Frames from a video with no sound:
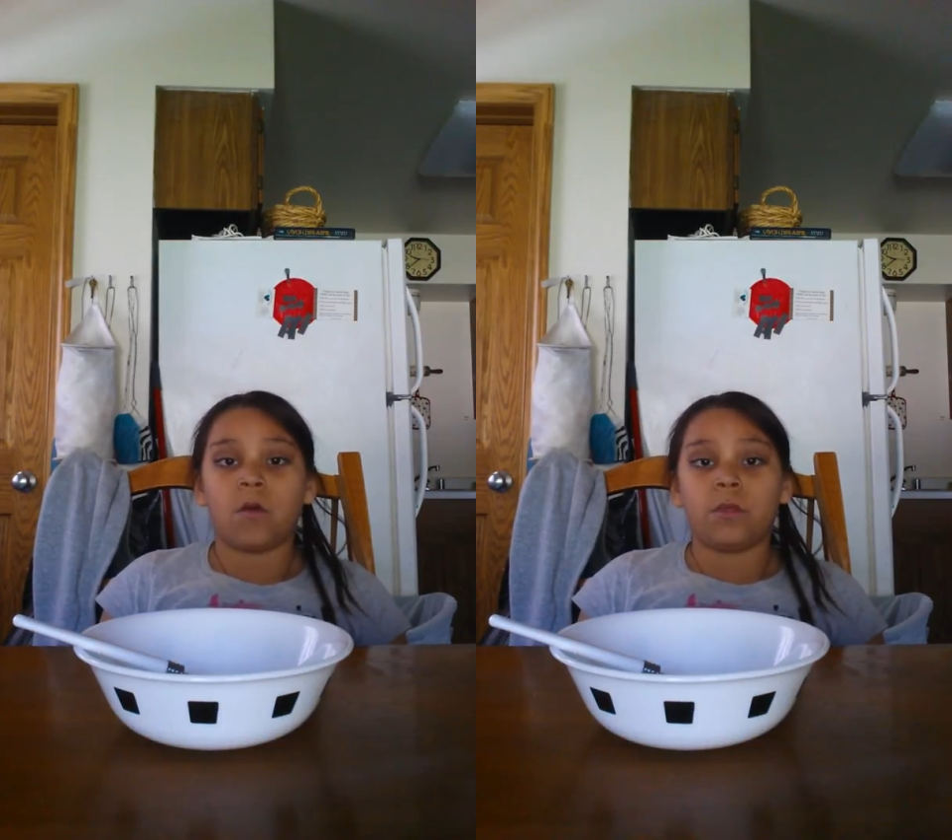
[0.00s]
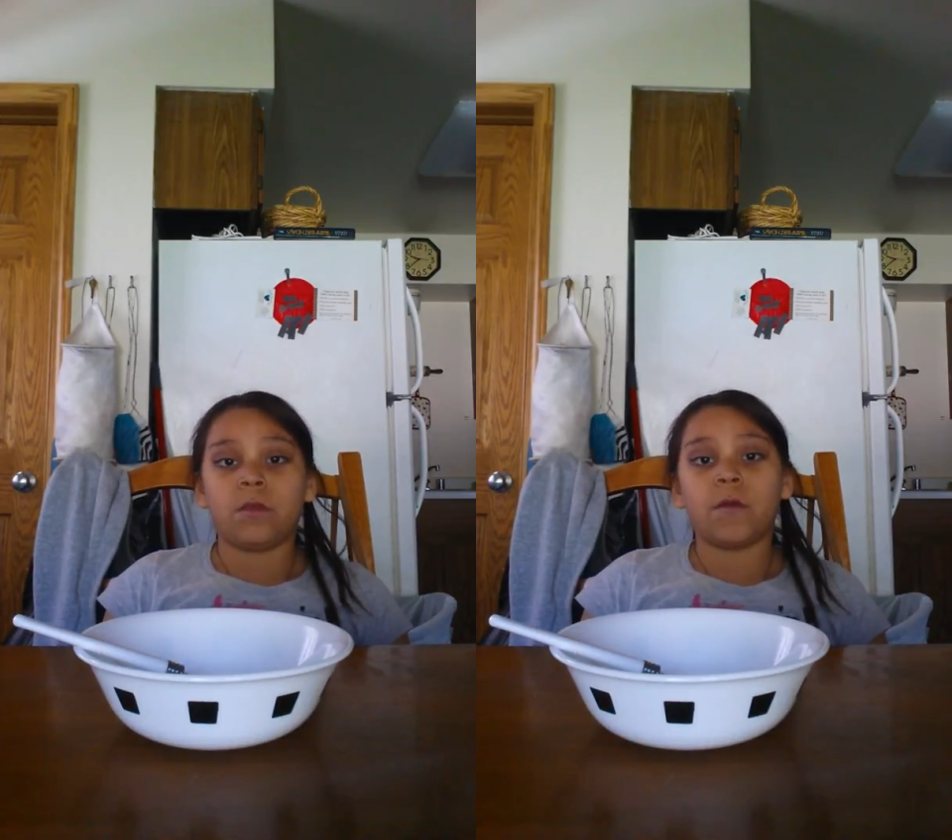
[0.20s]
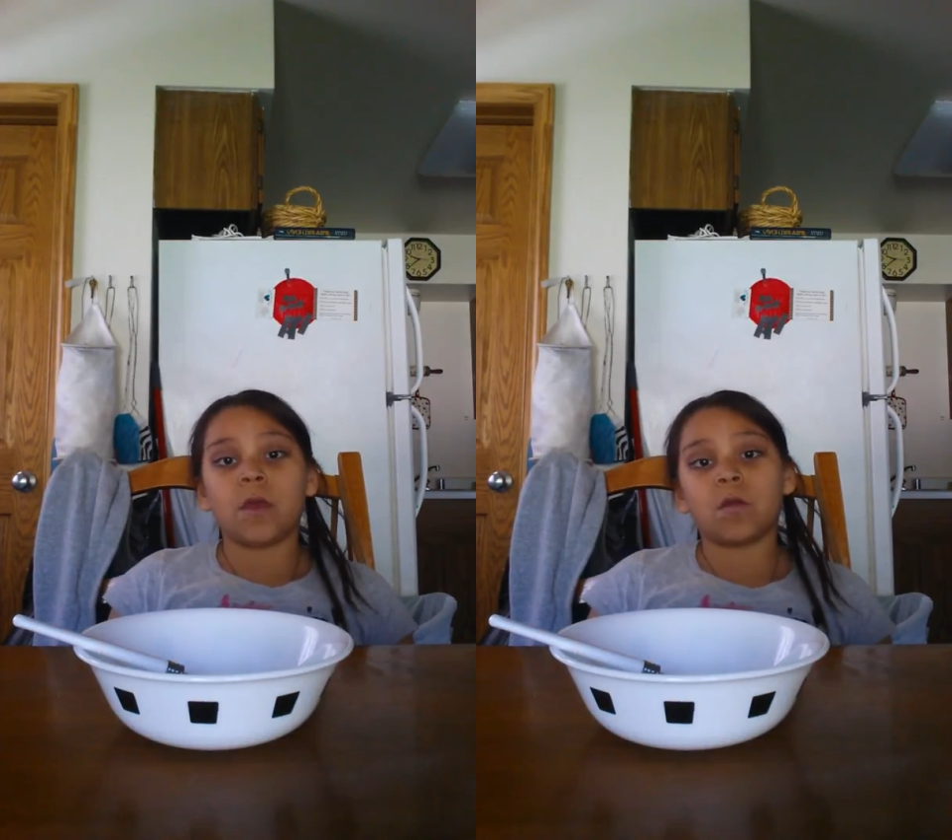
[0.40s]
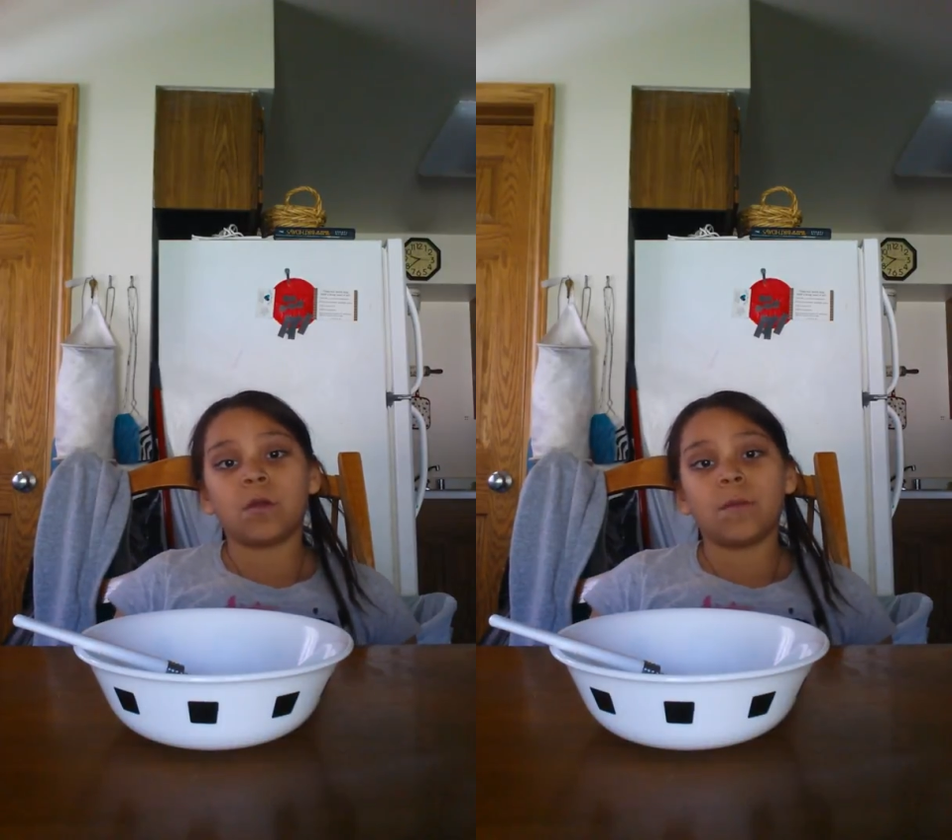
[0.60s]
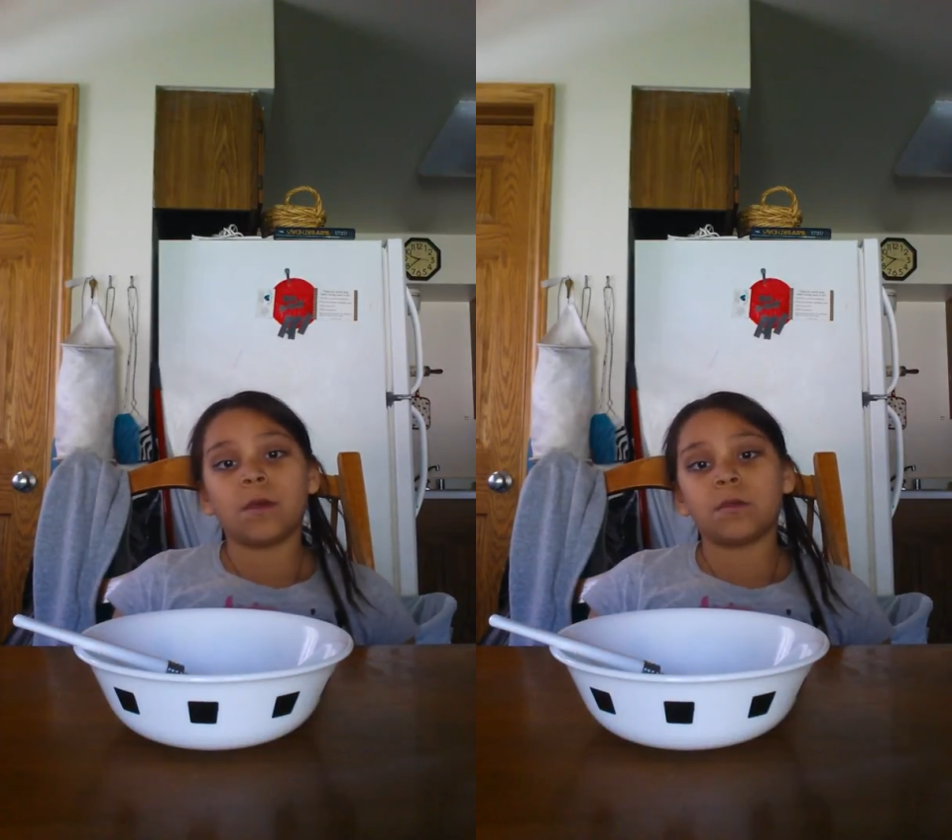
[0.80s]
only way you
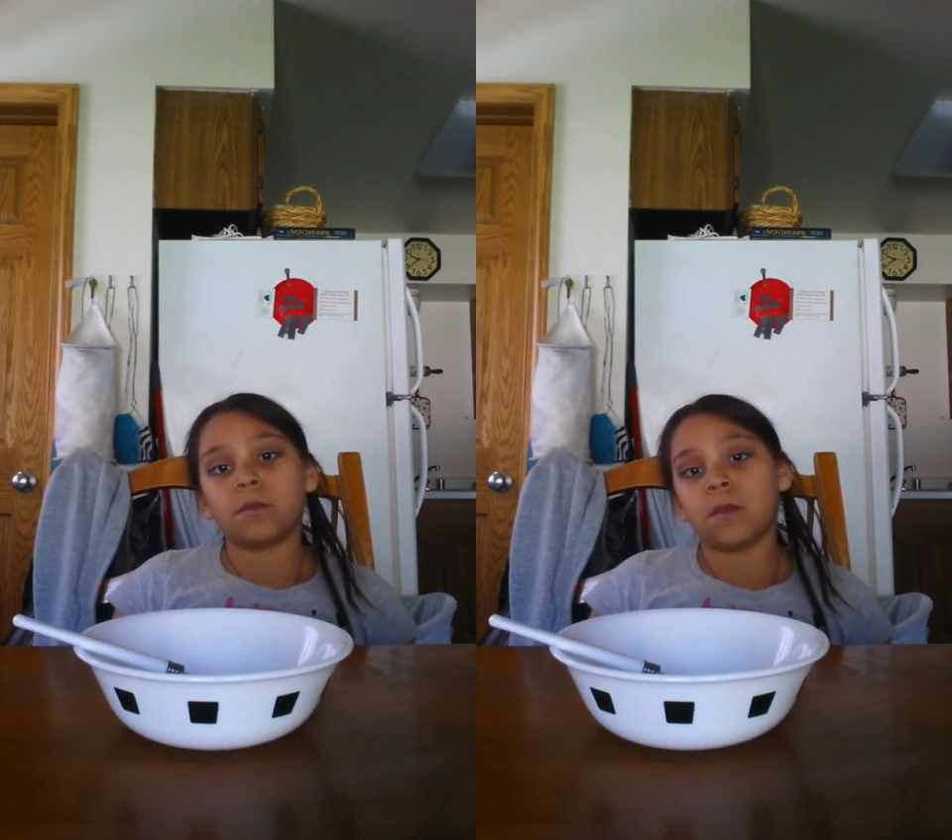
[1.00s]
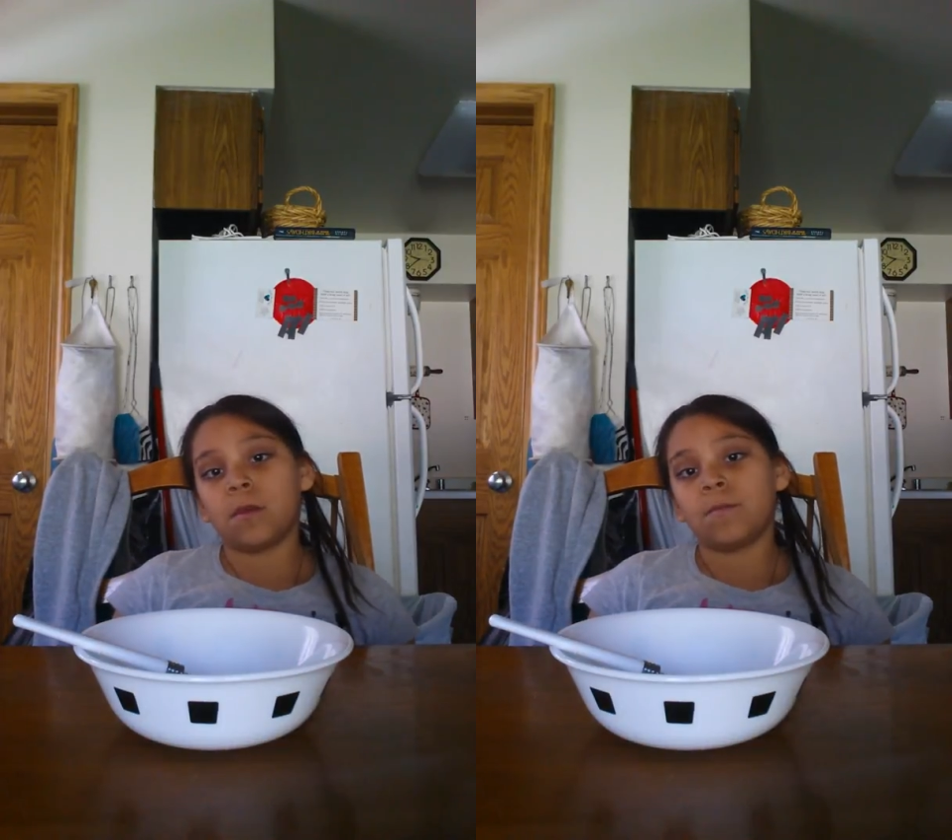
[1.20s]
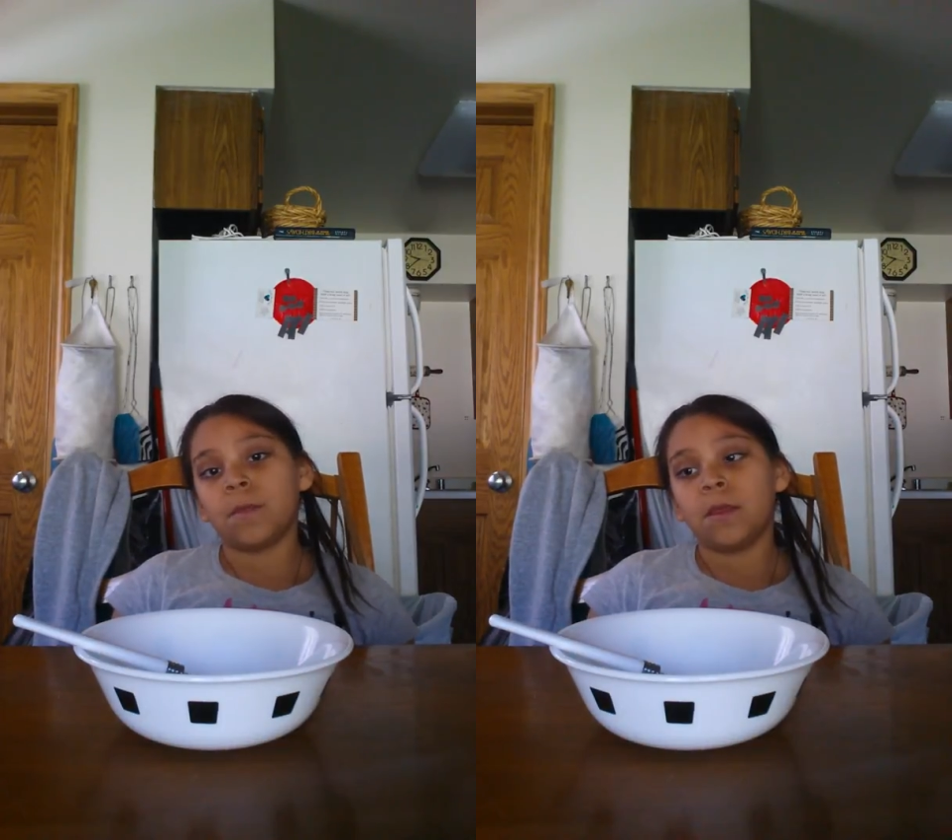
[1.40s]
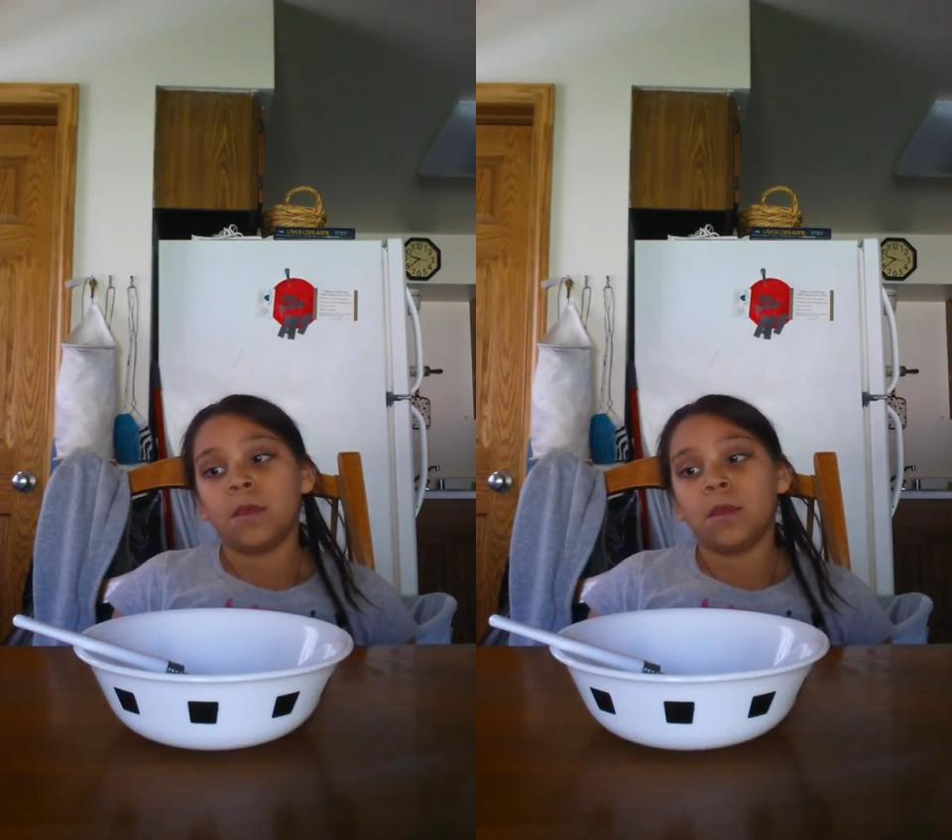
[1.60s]
can make slime.